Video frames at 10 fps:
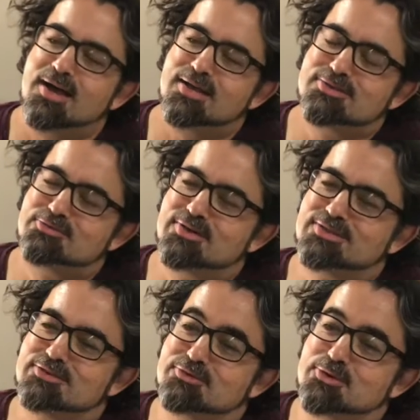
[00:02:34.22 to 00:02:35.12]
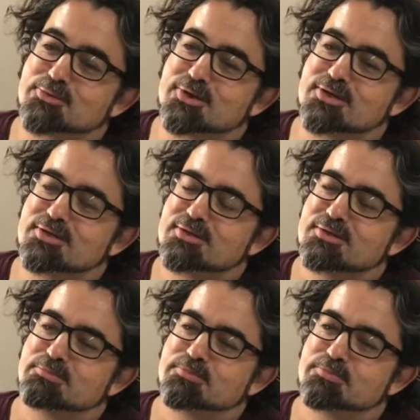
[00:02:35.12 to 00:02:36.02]
It's a very difficult one,
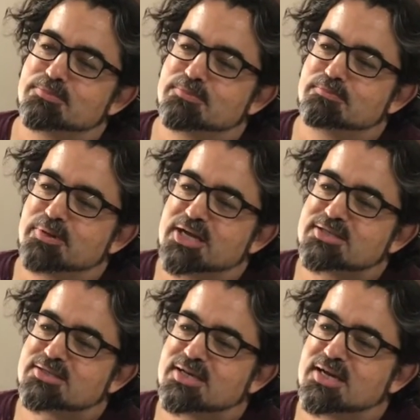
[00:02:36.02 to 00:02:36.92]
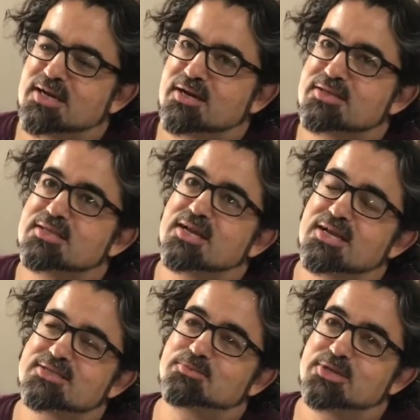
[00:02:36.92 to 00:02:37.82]
but I think that
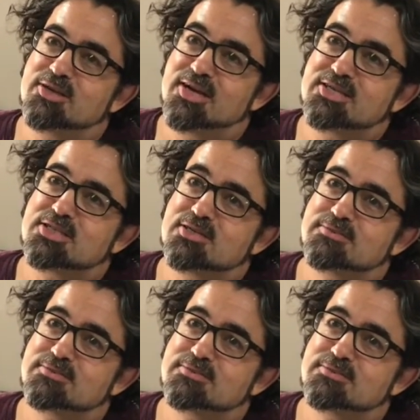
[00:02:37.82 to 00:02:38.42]
has to be Nyasha.